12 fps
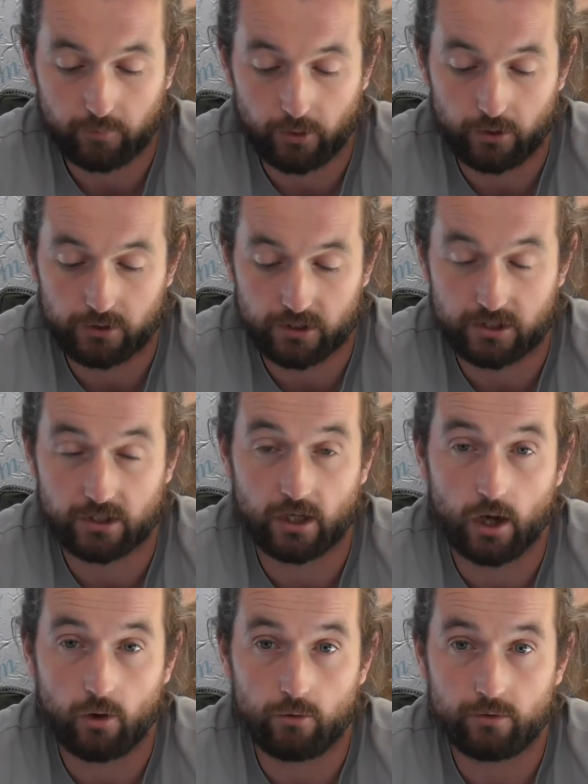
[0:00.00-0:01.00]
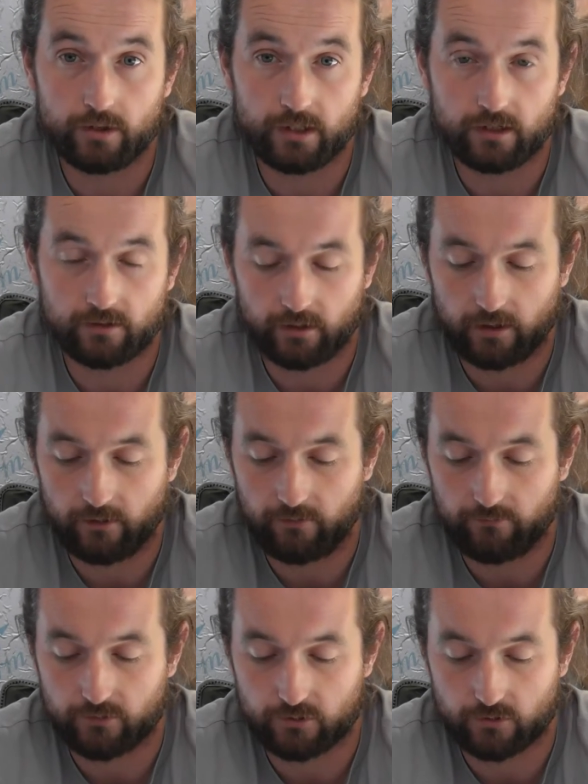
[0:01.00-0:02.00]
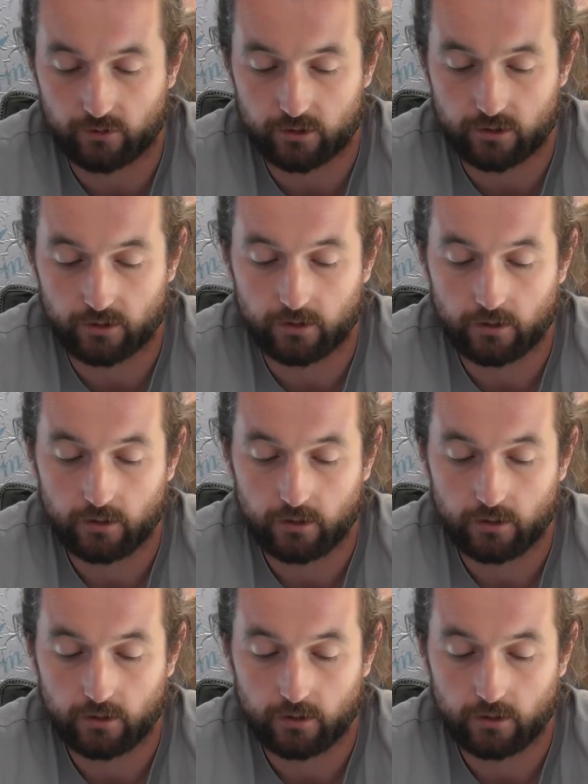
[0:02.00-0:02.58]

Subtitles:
purchase and own the entire infrastructure